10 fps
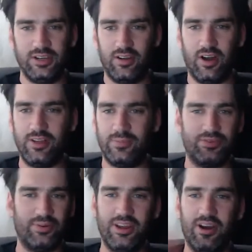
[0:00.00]
Like
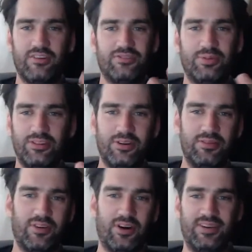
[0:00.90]
between the
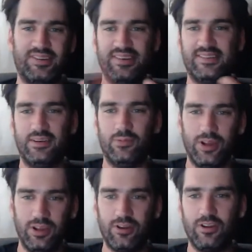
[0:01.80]
RS2205Ss,
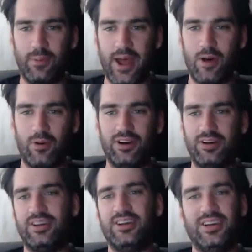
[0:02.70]
when you look at the
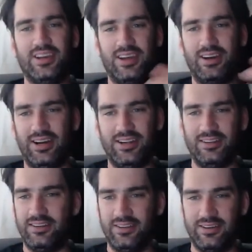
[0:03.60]
power,
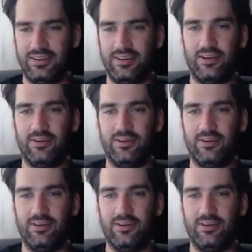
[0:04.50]
and you know,